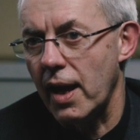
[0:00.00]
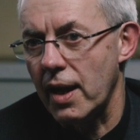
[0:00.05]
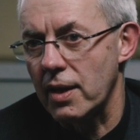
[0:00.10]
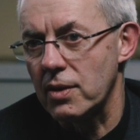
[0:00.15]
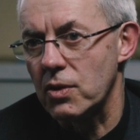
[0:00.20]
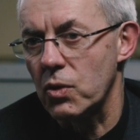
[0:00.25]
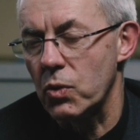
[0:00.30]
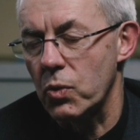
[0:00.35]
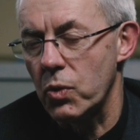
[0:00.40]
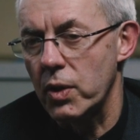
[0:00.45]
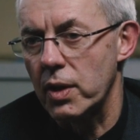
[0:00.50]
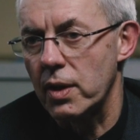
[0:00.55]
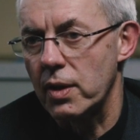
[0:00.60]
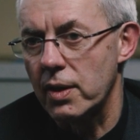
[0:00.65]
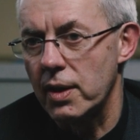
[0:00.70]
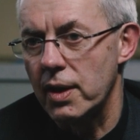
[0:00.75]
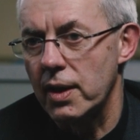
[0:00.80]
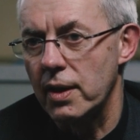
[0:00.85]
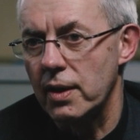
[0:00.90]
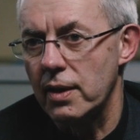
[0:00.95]

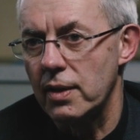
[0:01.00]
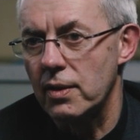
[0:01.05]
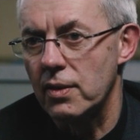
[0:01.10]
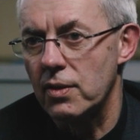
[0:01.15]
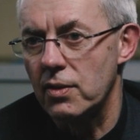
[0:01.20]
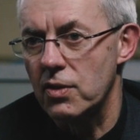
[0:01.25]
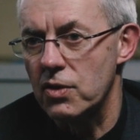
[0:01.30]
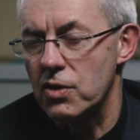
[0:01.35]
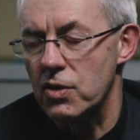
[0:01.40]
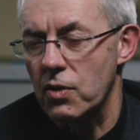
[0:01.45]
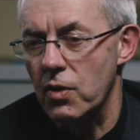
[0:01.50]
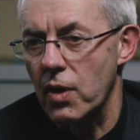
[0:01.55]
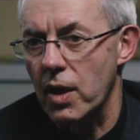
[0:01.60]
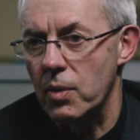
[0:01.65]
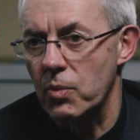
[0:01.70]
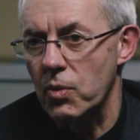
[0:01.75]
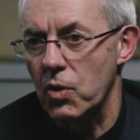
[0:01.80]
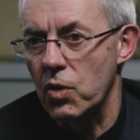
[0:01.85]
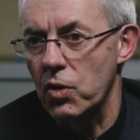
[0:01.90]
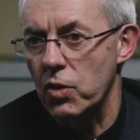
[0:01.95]
adequately
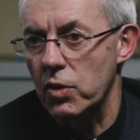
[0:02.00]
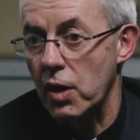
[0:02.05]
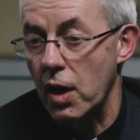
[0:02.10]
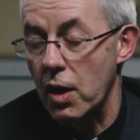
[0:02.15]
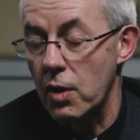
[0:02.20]
describe God.